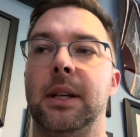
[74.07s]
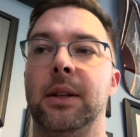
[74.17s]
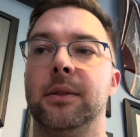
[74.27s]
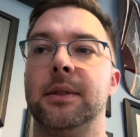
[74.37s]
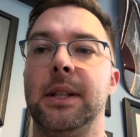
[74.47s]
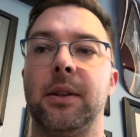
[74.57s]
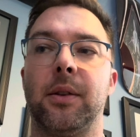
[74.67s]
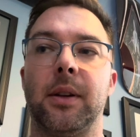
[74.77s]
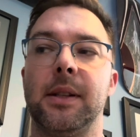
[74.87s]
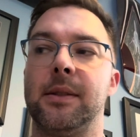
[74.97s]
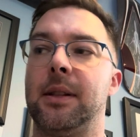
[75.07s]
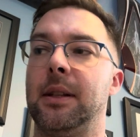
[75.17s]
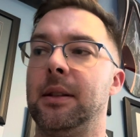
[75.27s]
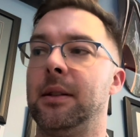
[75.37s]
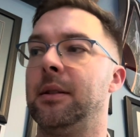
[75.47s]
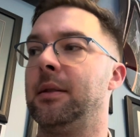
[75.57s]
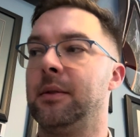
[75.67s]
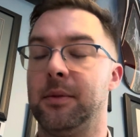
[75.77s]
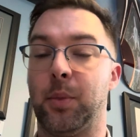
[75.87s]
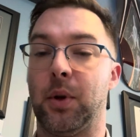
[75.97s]
It'll decrease the
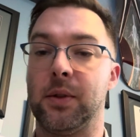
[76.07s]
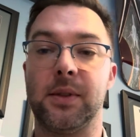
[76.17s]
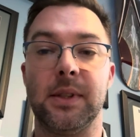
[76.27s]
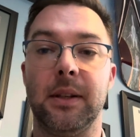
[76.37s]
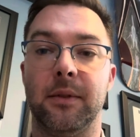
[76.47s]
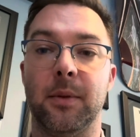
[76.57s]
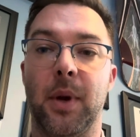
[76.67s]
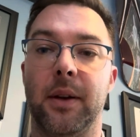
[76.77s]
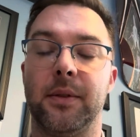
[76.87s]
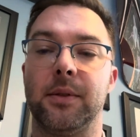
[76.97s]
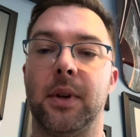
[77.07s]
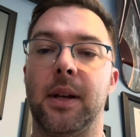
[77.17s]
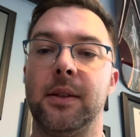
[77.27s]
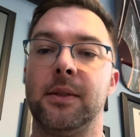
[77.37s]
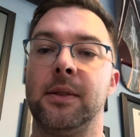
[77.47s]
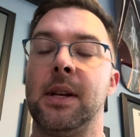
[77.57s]
perceived amount of stress.